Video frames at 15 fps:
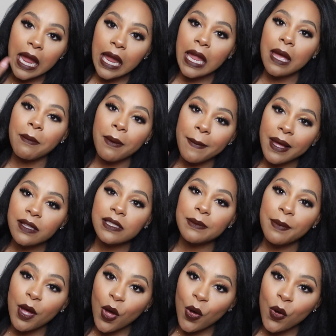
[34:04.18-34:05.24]
am about to
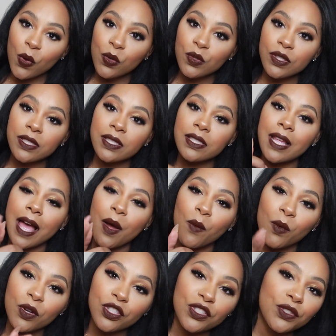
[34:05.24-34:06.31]
post, I
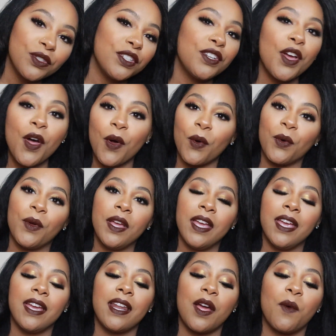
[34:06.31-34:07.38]
want you to know,
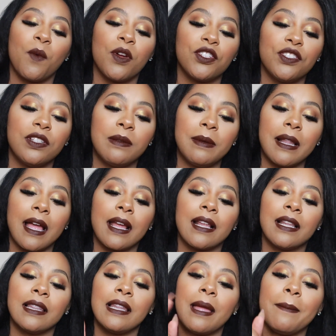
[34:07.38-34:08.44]
and I want you to be
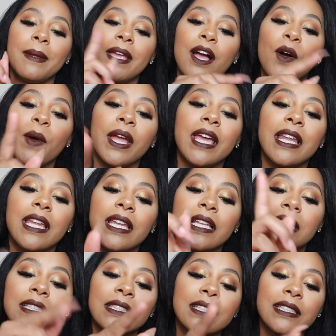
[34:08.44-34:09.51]
like, let me go ahead and
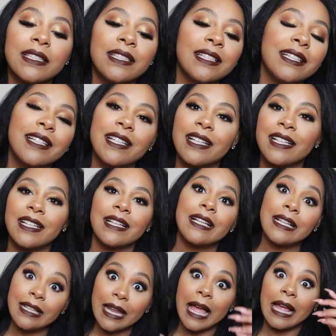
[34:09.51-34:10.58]

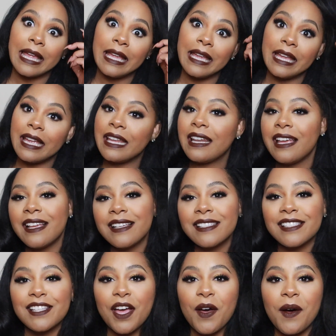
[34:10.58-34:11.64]
plug in.
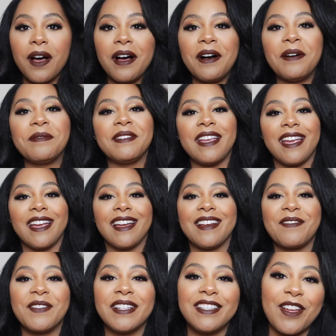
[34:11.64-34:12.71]
So yeah,
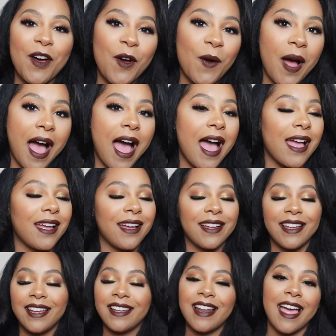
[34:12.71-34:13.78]
but no,
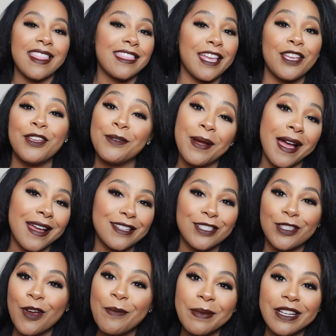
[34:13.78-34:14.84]
again I thank you guys
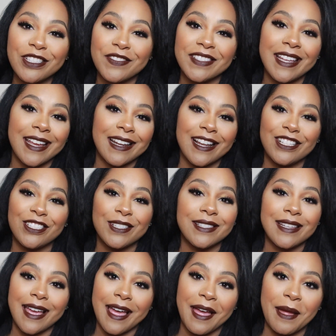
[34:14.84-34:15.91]
so much for taking out your
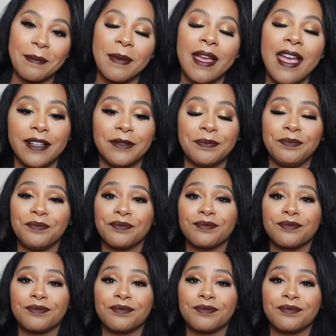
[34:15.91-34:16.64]
time, and